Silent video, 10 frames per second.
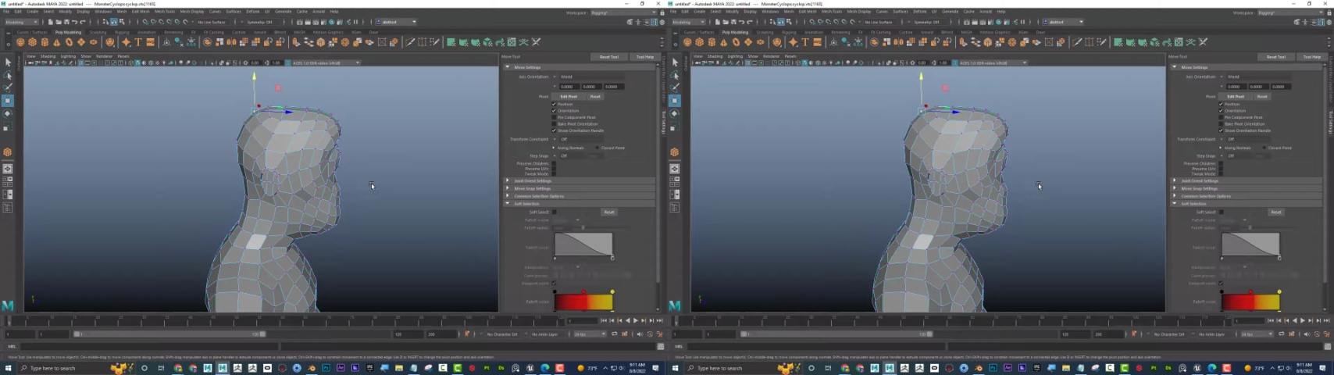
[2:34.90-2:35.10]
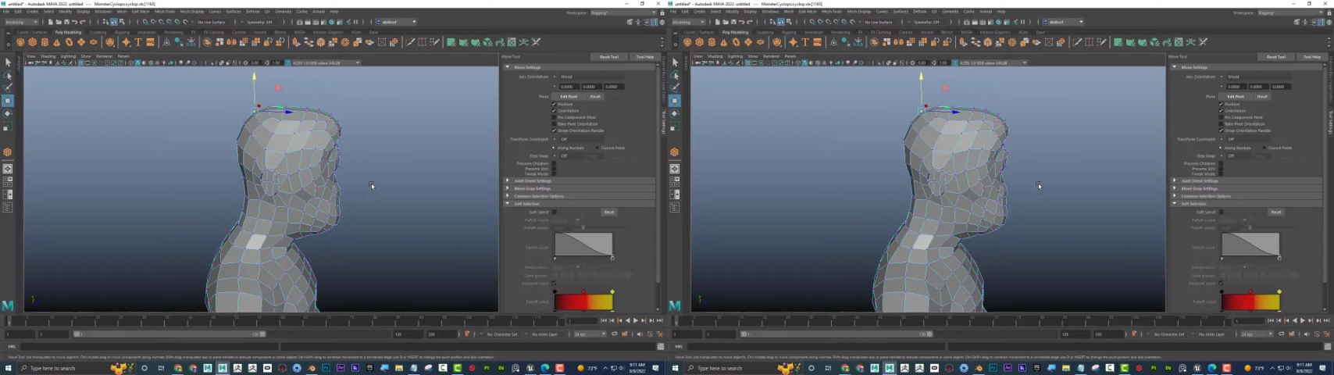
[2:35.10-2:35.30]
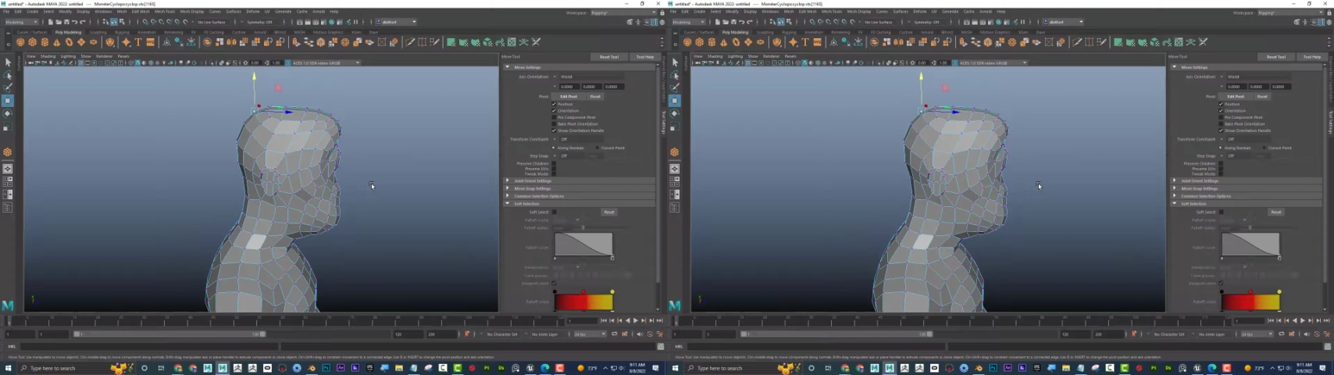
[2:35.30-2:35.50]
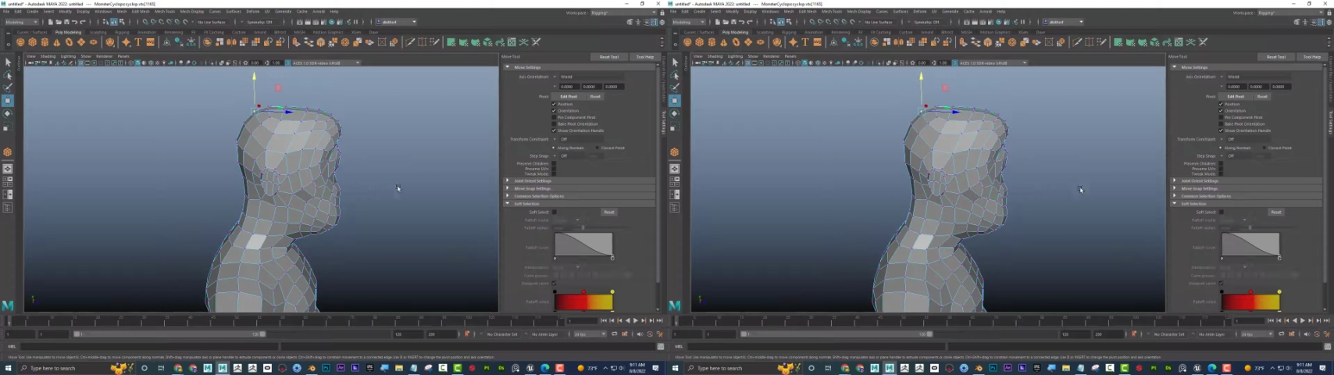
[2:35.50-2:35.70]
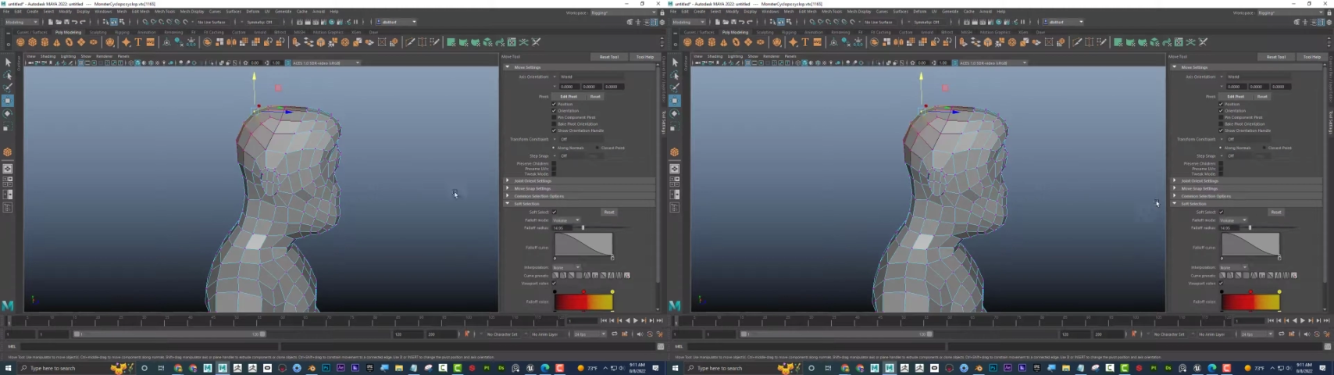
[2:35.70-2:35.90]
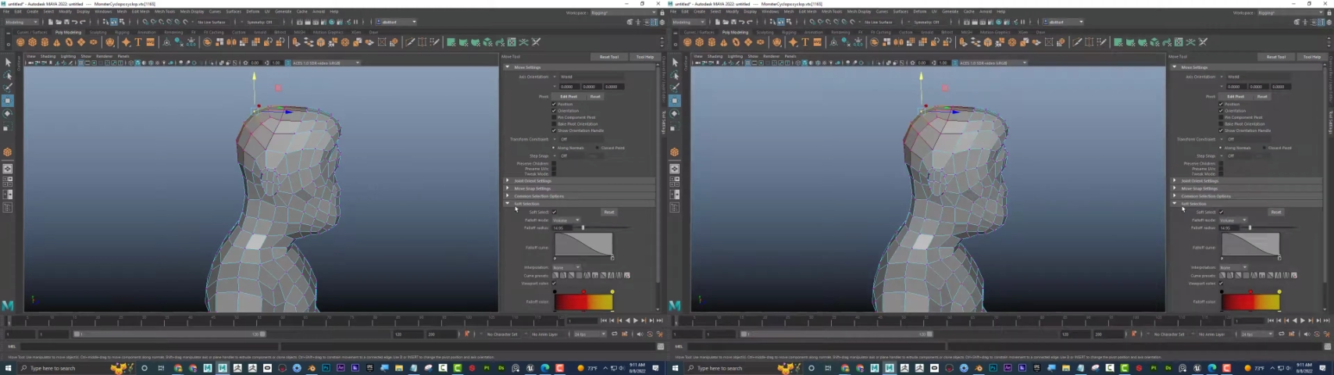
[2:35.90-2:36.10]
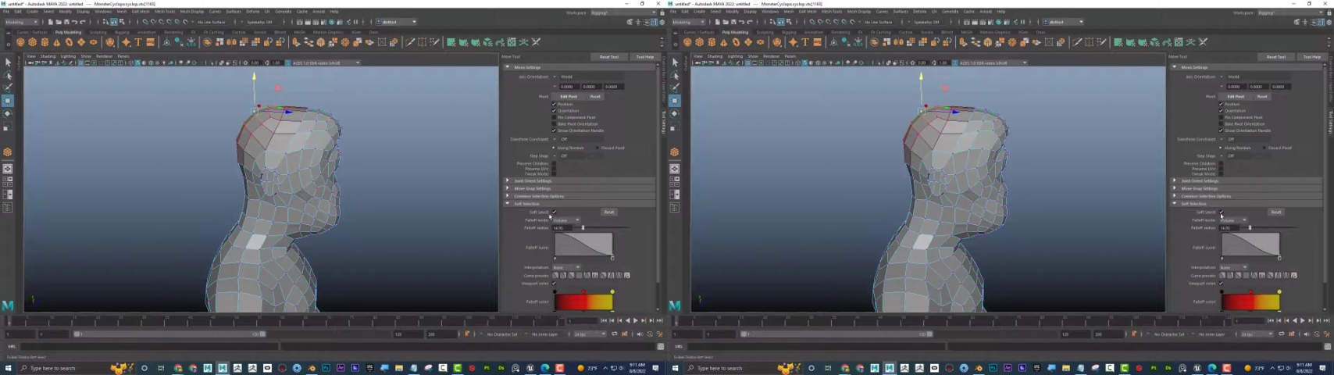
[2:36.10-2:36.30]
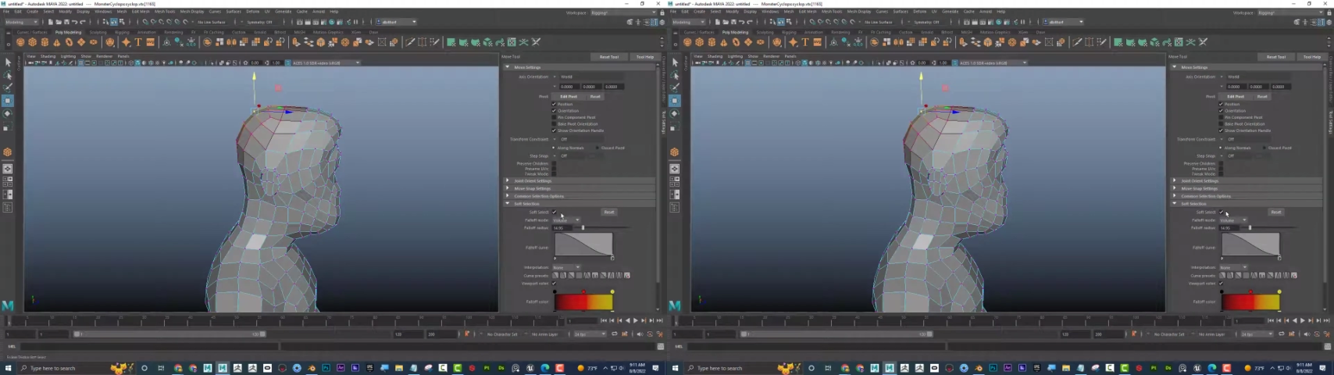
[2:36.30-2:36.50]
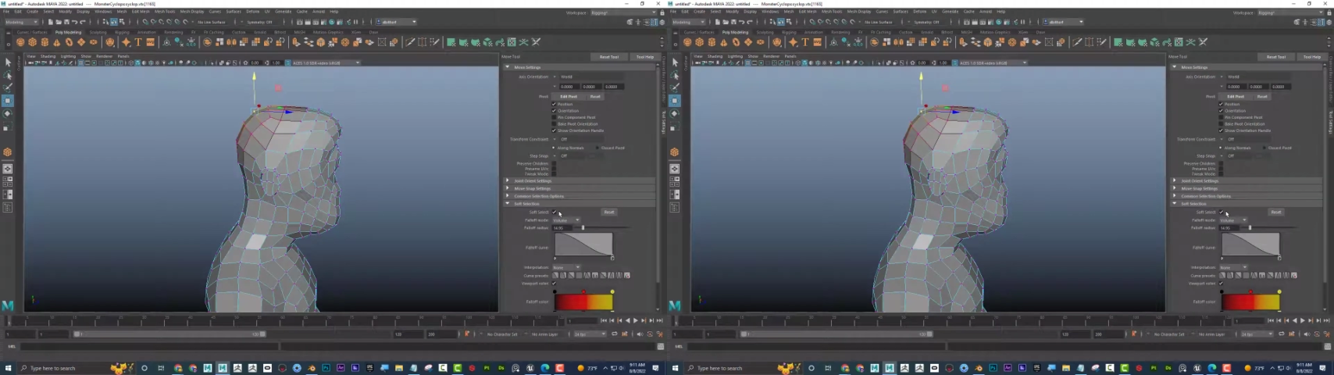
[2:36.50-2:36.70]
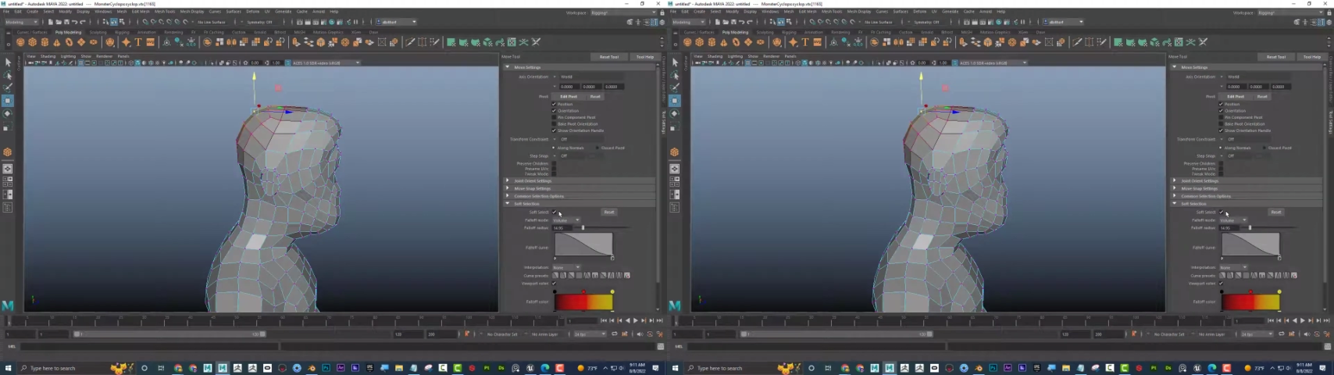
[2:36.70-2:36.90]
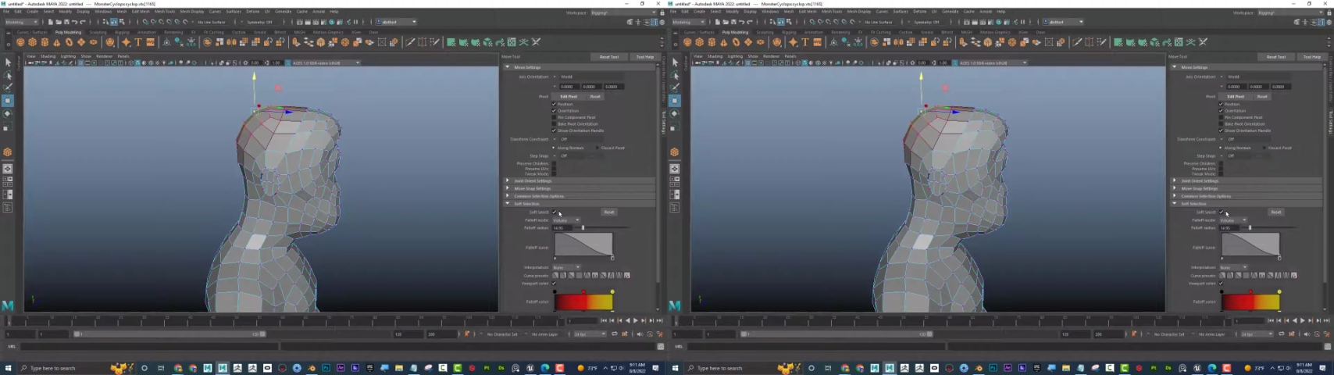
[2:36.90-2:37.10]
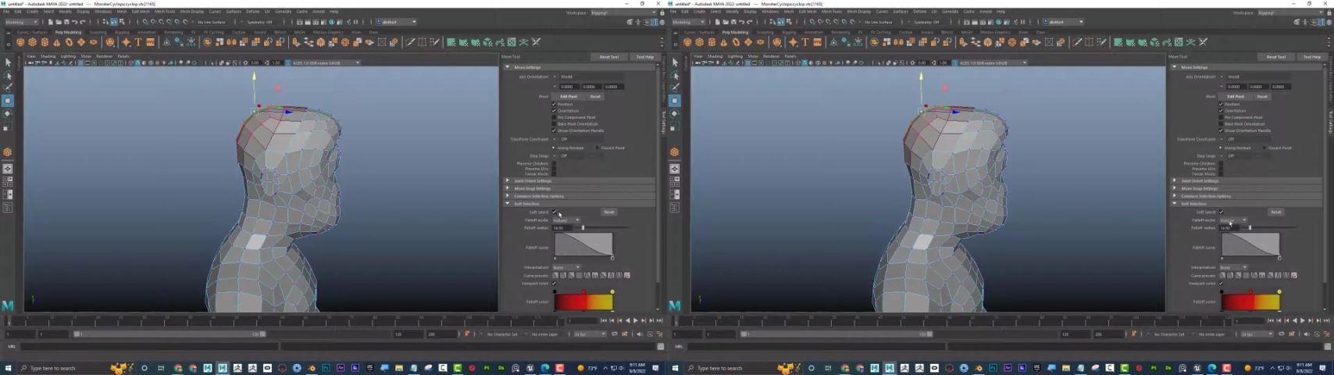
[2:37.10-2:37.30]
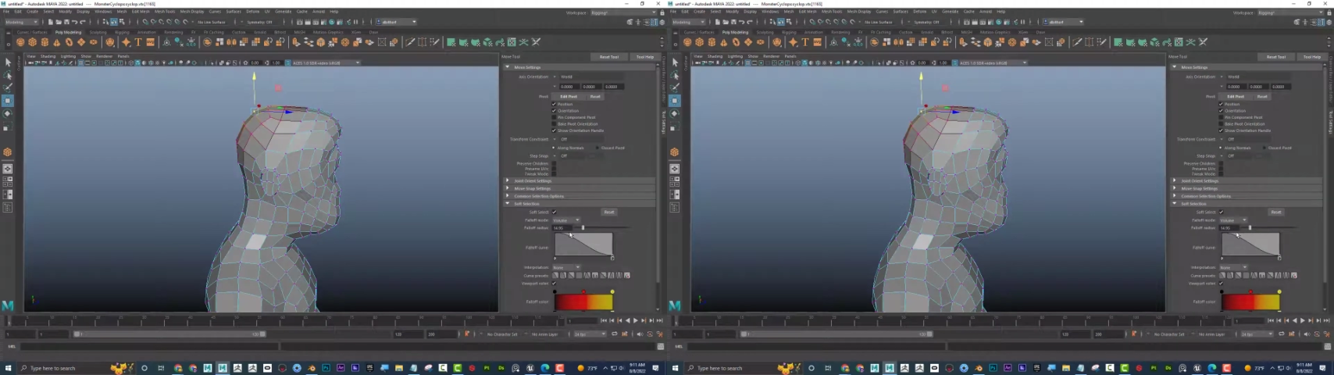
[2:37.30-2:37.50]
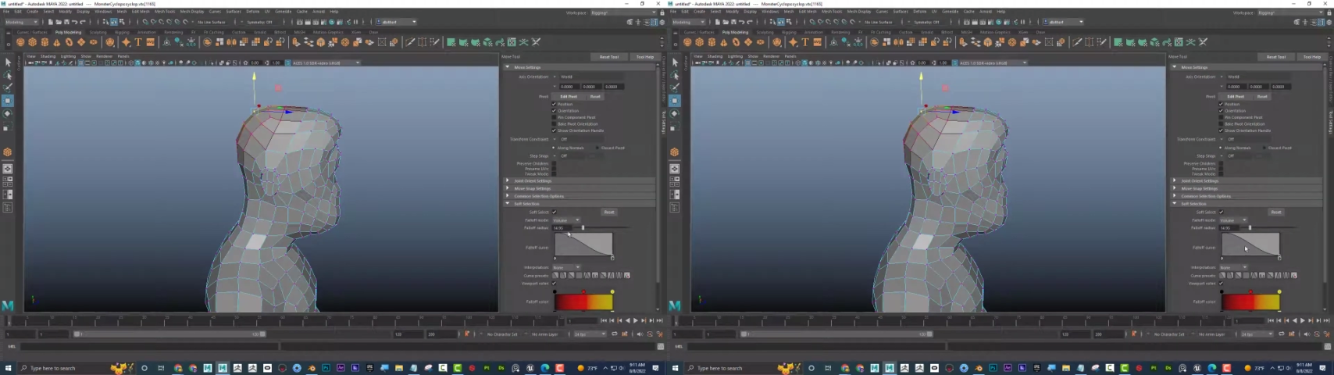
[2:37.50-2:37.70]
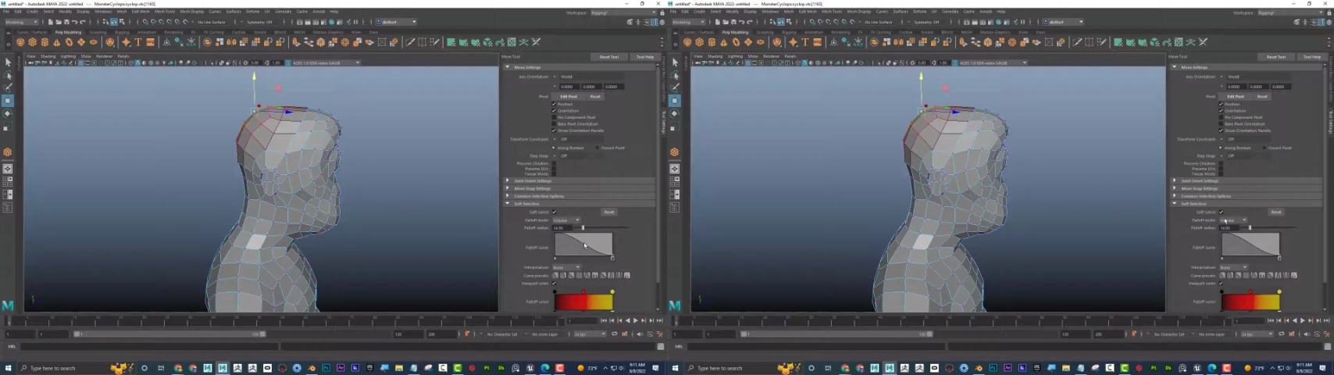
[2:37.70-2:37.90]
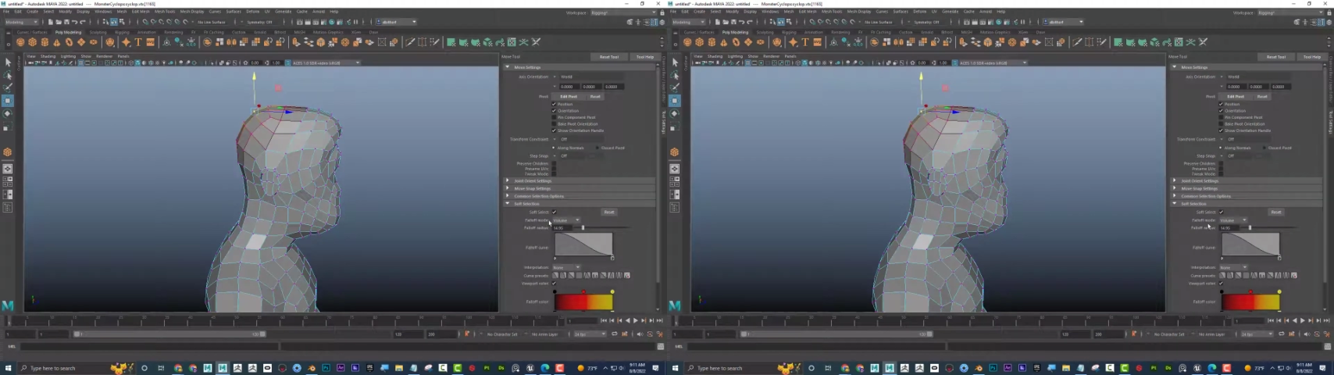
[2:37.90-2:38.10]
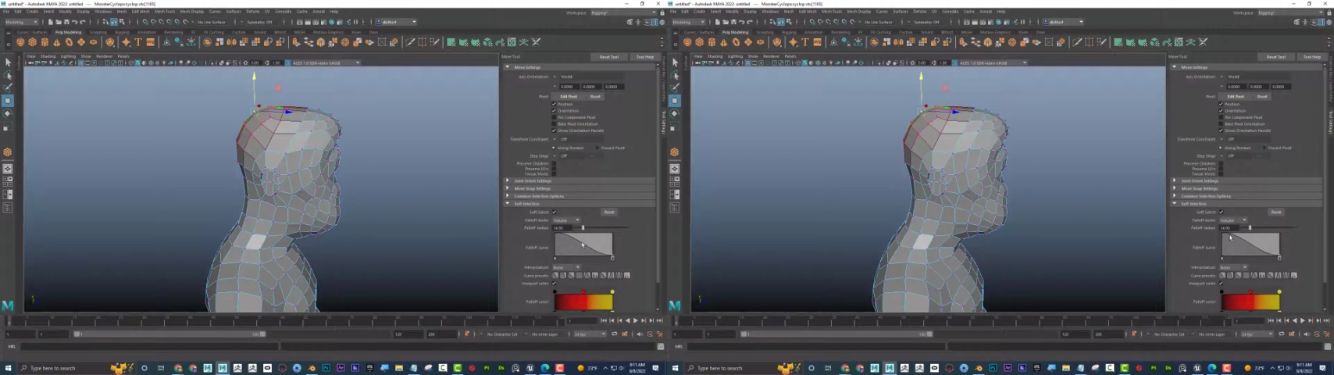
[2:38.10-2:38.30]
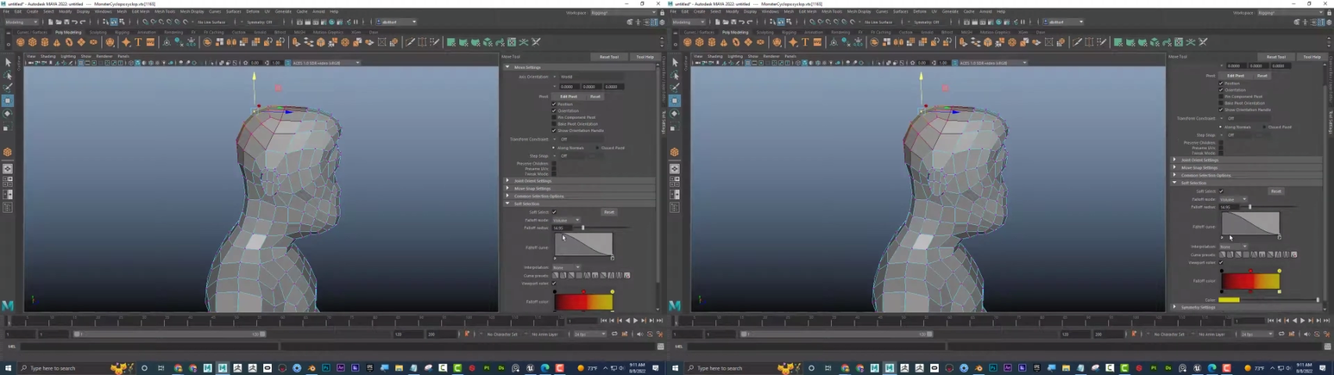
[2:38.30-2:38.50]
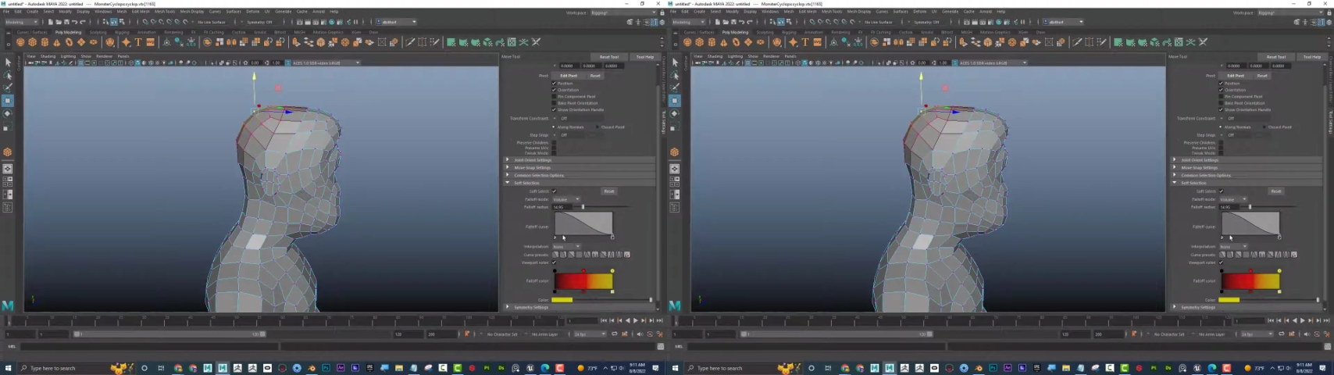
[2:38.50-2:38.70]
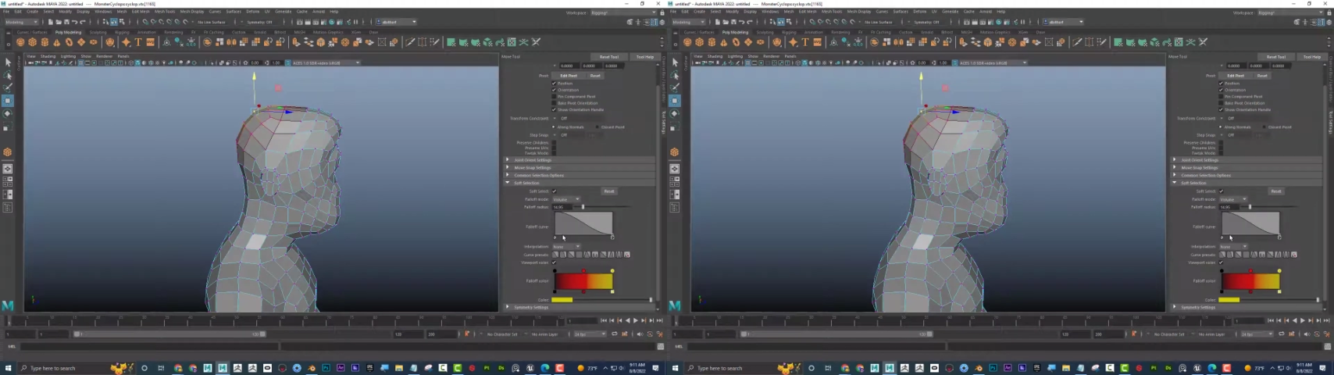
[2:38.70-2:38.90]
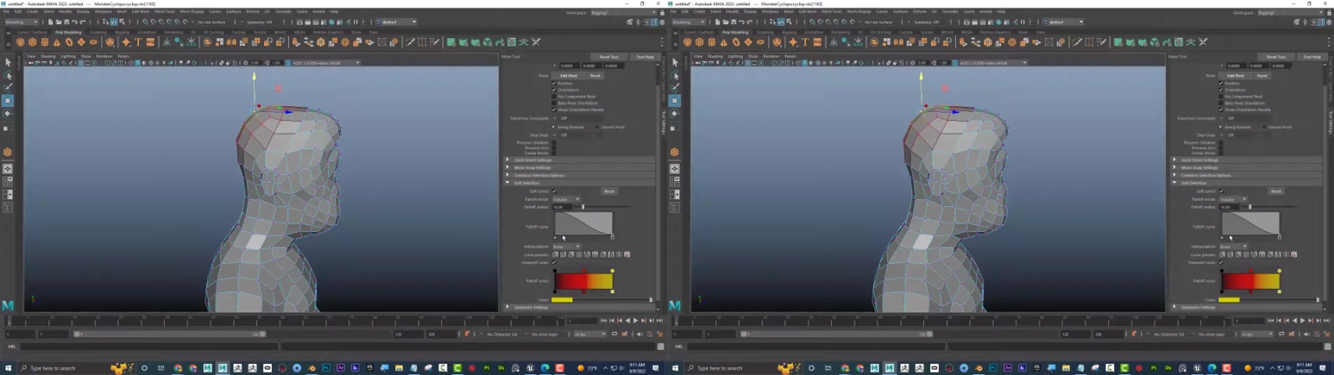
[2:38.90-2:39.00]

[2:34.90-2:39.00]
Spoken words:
Nobody's mouth can be seen.